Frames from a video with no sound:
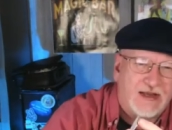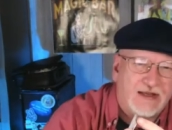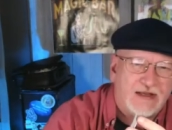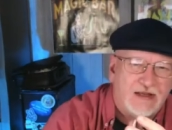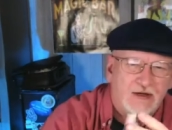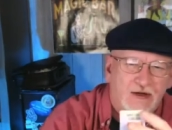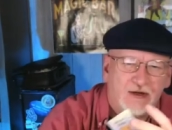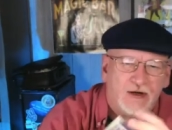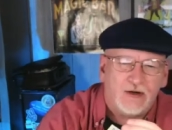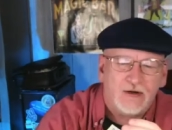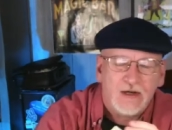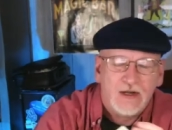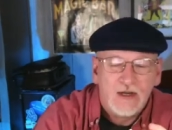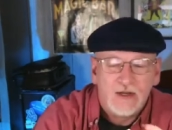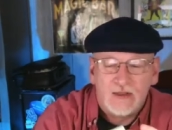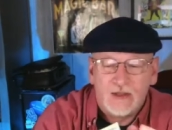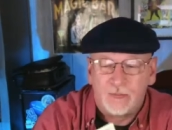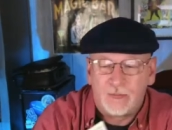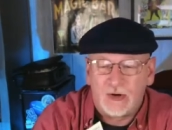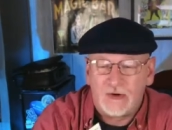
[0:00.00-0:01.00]
here
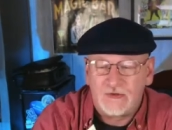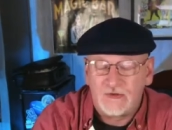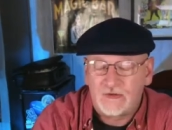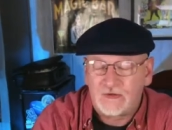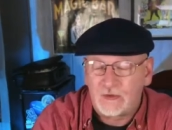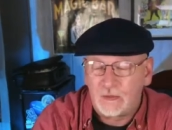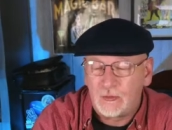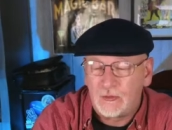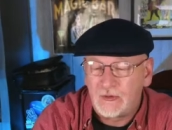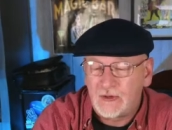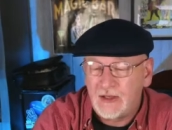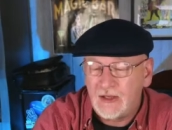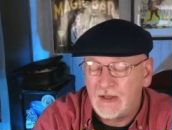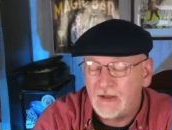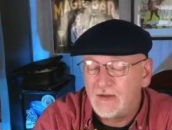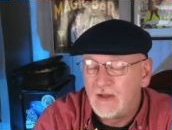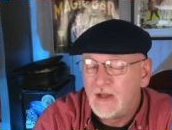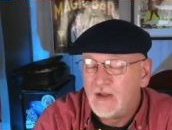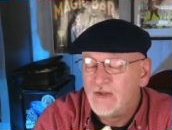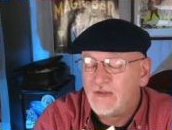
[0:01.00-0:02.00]
the purchaser will
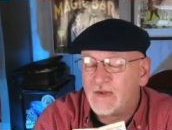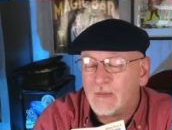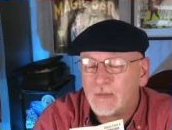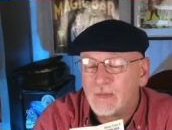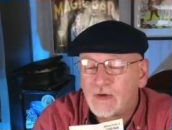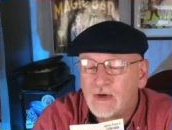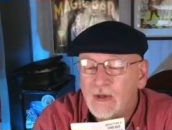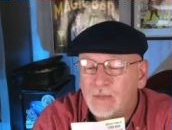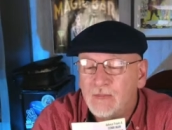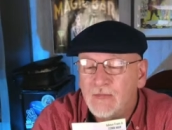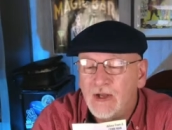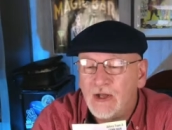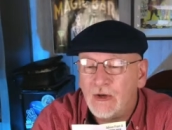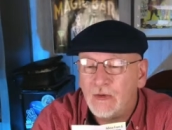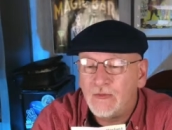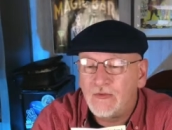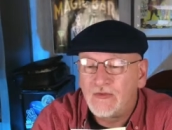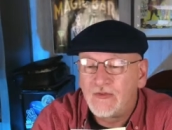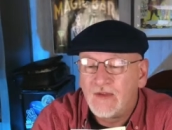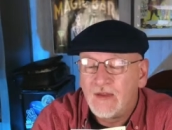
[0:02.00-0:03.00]
get some crypt
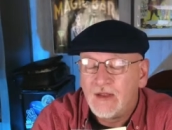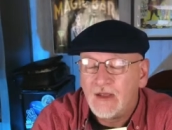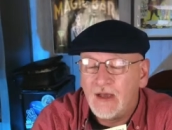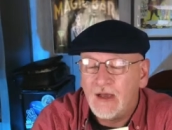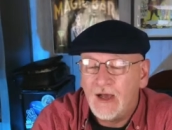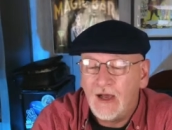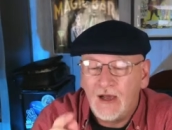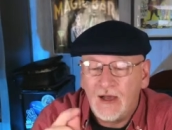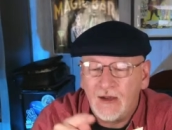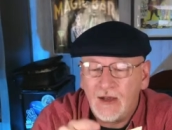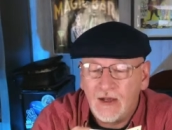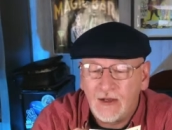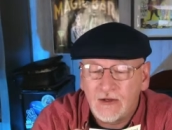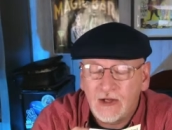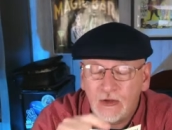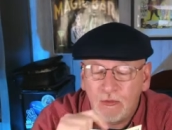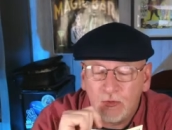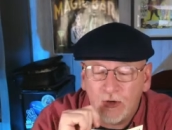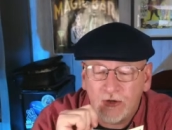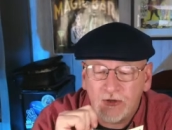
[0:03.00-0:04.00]
notes uh, a
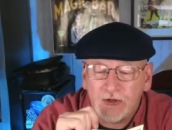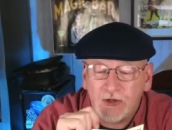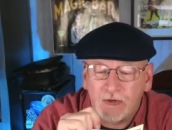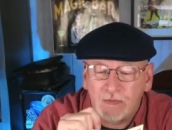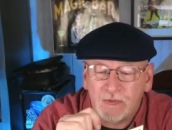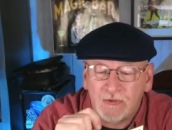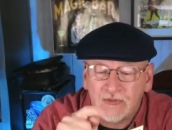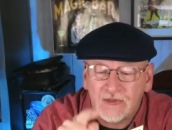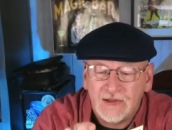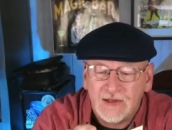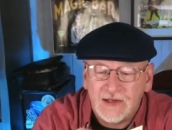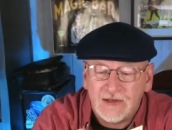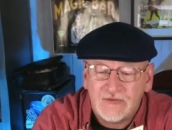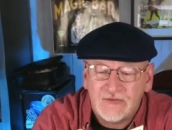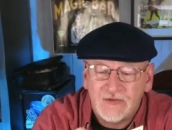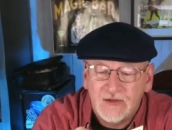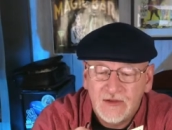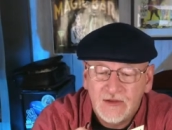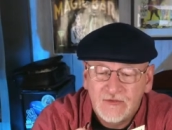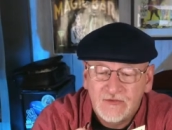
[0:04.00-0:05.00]
qr code with
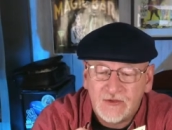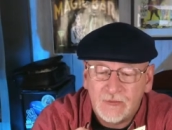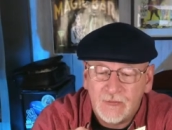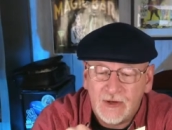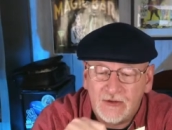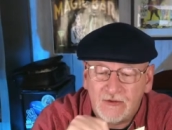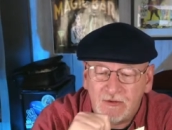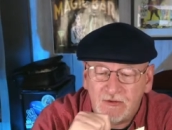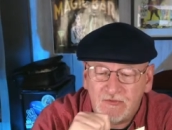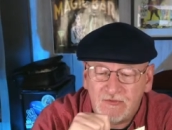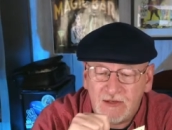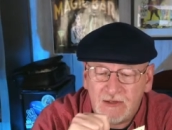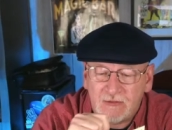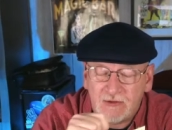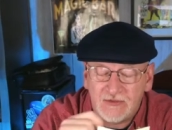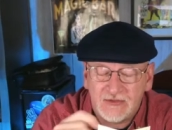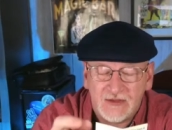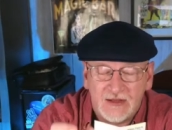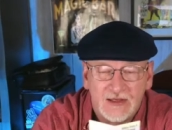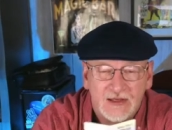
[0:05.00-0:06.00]
links some other
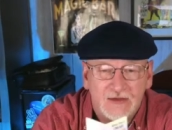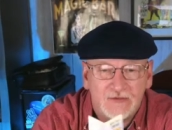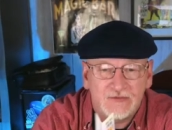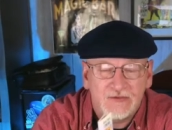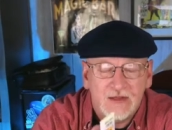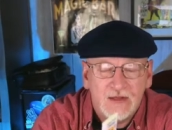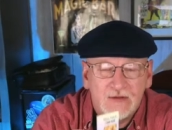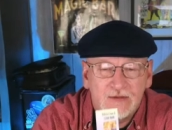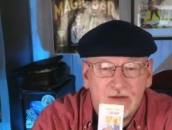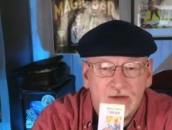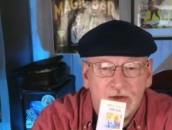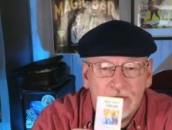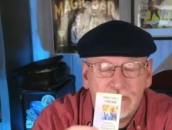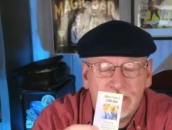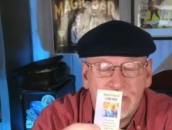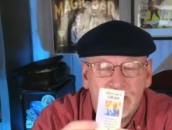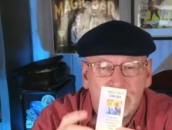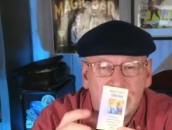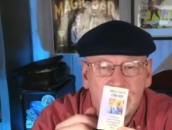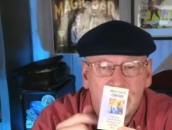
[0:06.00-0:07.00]
secret things the
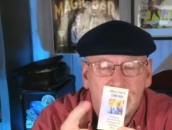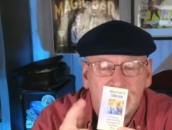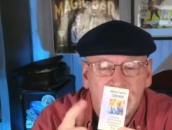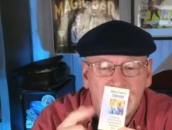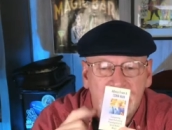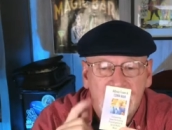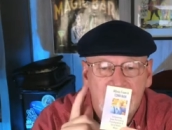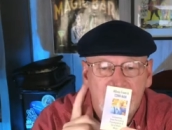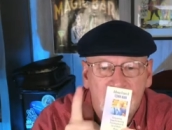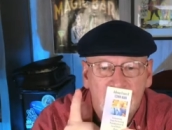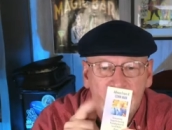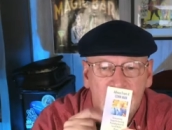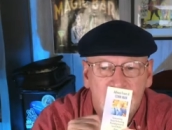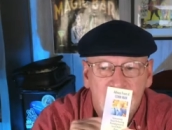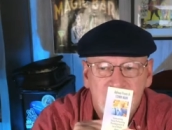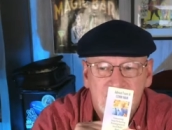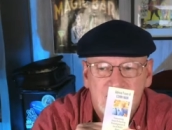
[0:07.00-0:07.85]
notes include videos